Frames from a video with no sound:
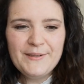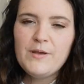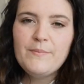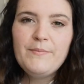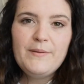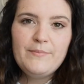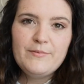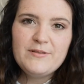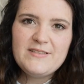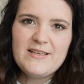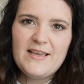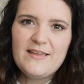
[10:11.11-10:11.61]
Some
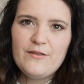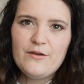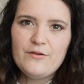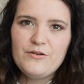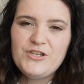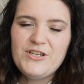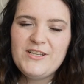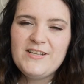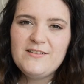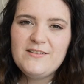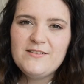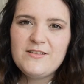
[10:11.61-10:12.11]
people say, though,
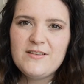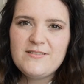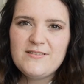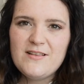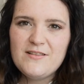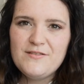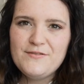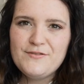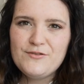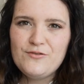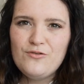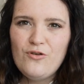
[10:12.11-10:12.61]
she killed her
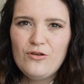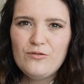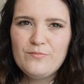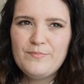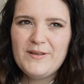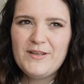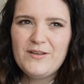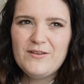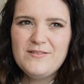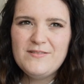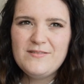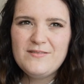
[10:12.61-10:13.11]
sons not
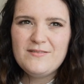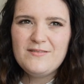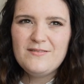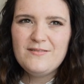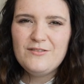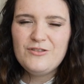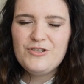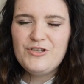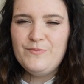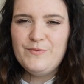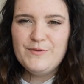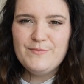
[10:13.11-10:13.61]
because
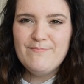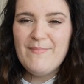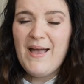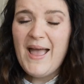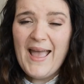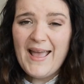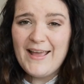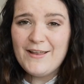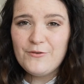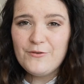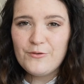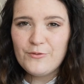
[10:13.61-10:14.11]
she was
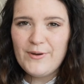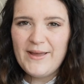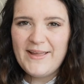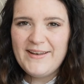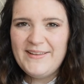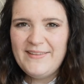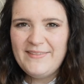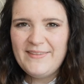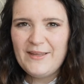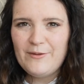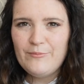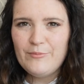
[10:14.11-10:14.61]
mad or
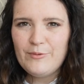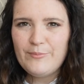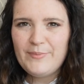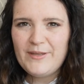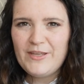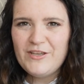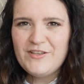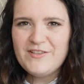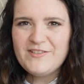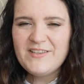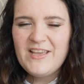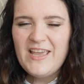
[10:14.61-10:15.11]
anything, but
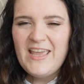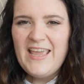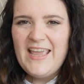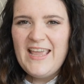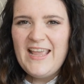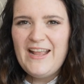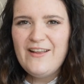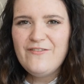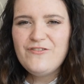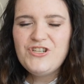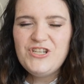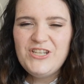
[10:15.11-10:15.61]
because
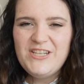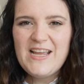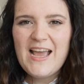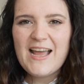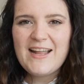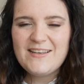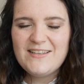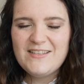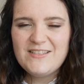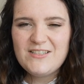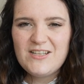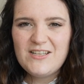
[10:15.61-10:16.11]
if she
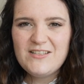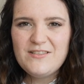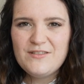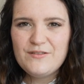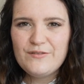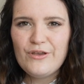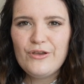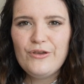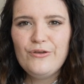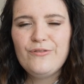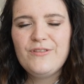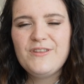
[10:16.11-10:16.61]
hadn't done
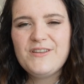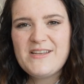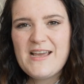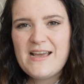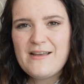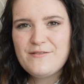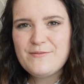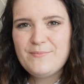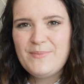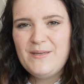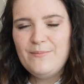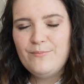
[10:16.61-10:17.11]
so, the
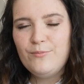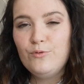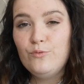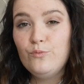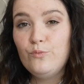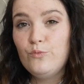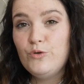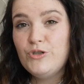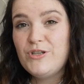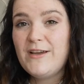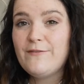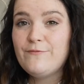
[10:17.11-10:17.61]

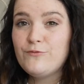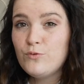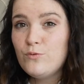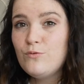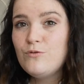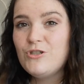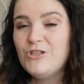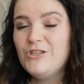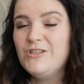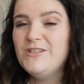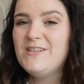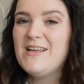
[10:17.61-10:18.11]
townspeople would have
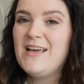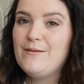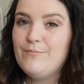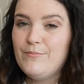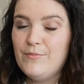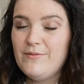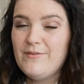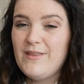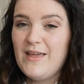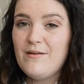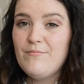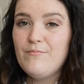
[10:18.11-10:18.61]
tortured
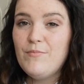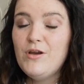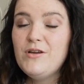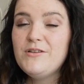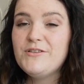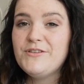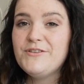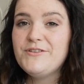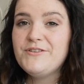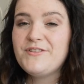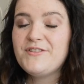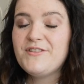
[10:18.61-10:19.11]
and then
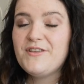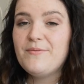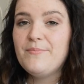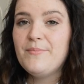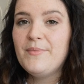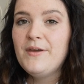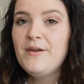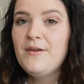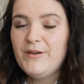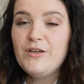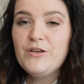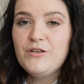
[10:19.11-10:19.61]
murdered
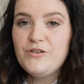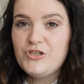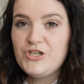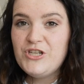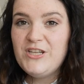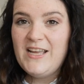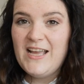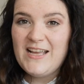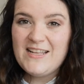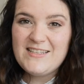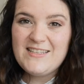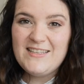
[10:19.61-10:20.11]
them because
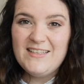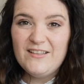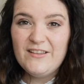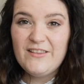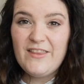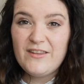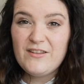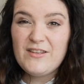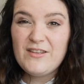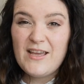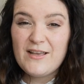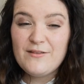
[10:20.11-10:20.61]
she had
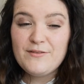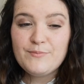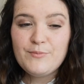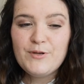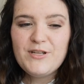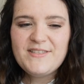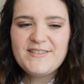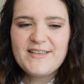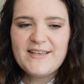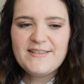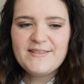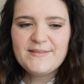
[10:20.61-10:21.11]
killed the town's
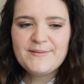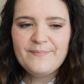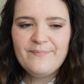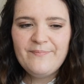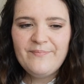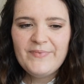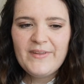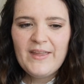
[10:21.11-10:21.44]
princess.